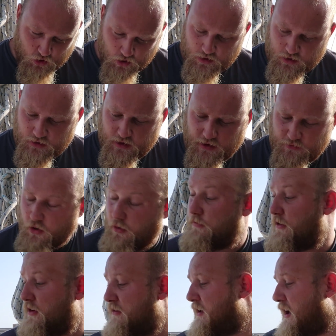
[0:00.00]
Good. I've not
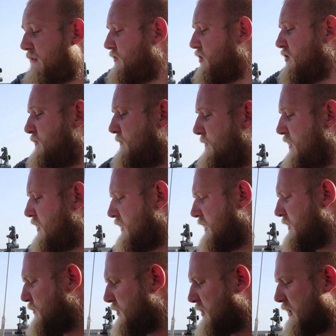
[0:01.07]
filled
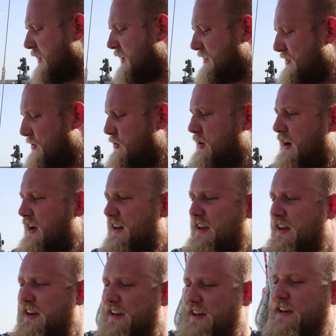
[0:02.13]
it. We've got a nice new
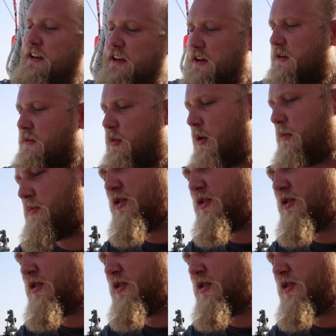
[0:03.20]
shiny rope